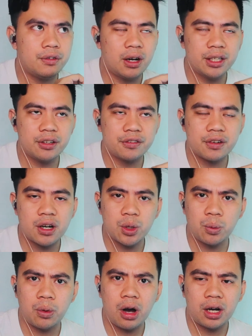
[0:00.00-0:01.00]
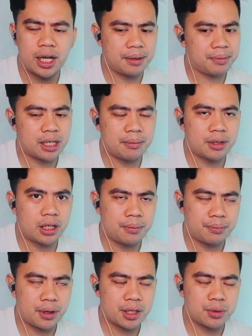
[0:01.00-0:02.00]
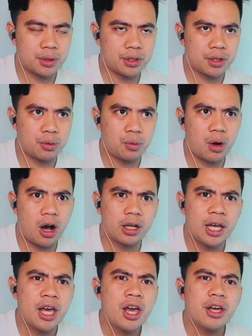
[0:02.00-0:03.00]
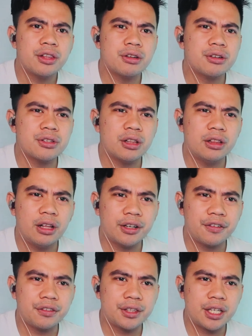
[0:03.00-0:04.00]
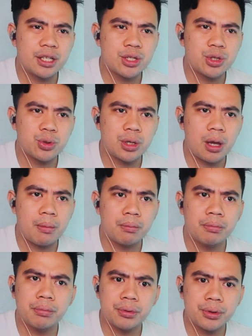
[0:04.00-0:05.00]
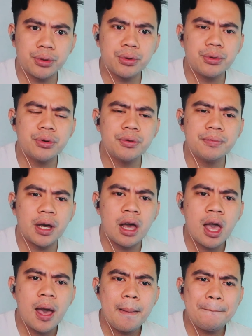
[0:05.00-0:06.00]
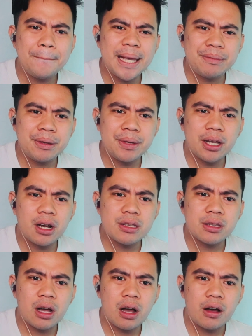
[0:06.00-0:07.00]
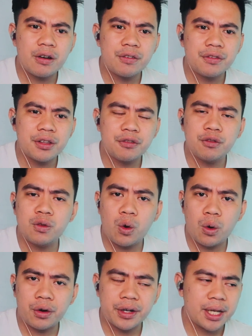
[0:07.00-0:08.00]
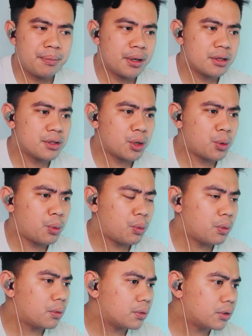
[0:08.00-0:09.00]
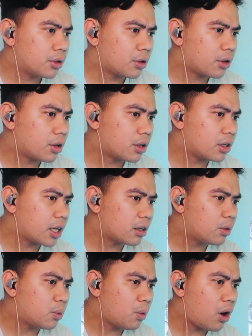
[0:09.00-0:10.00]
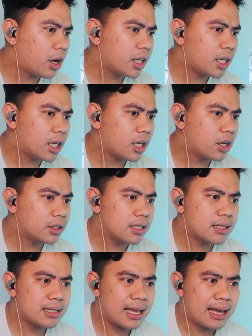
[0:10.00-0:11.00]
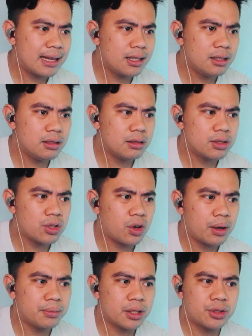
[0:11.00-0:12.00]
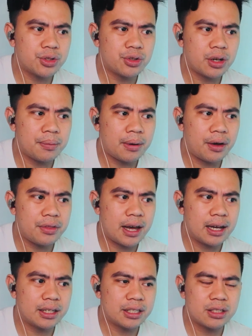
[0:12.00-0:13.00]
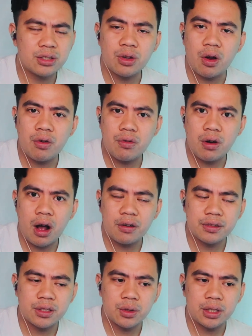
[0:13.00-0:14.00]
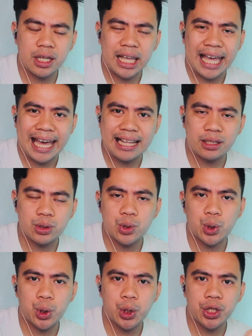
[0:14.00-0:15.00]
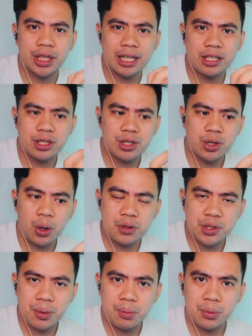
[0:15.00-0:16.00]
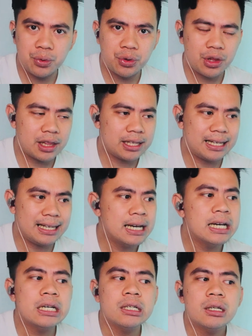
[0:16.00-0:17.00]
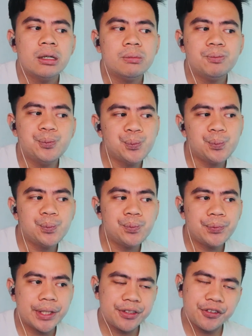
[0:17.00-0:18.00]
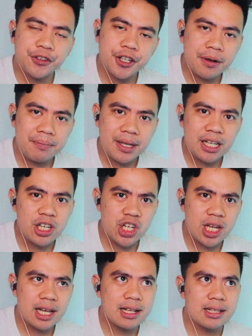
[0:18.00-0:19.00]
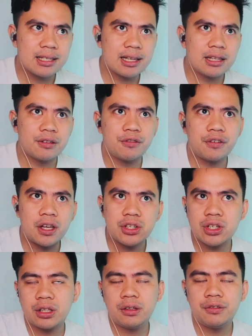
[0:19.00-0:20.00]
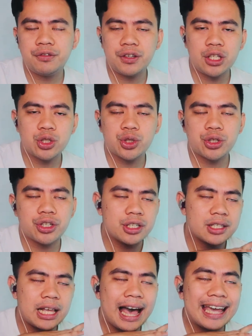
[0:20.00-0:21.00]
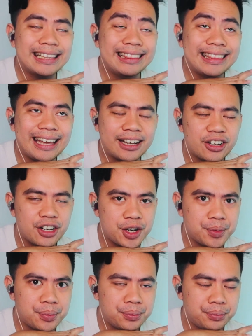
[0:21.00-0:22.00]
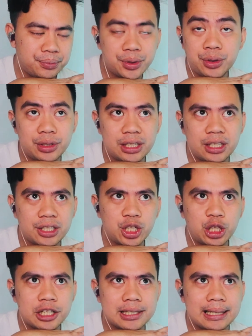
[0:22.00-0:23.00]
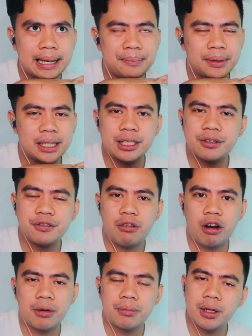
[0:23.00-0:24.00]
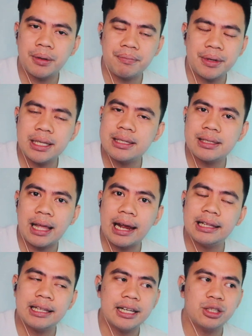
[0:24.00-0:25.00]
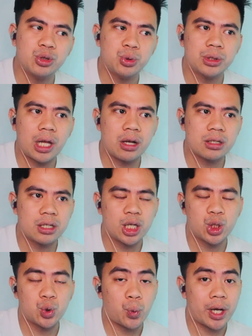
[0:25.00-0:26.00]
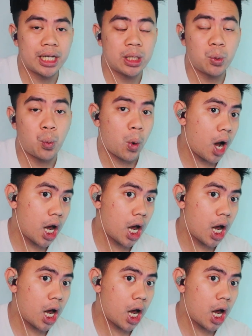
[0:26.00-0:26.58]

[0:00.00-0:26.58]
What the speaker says: fond of her walk. I mean, I'm not impressed with her walk. There's a lot of things to improve, maybe because of the flooring, because they are like walking on the sand, so I'm not sure about that. It's rough, so they can't turn that so smoothly. But for me, she has that facial features. I like her beauty. She looks like Manita Farmer, Miss Thailand 2021.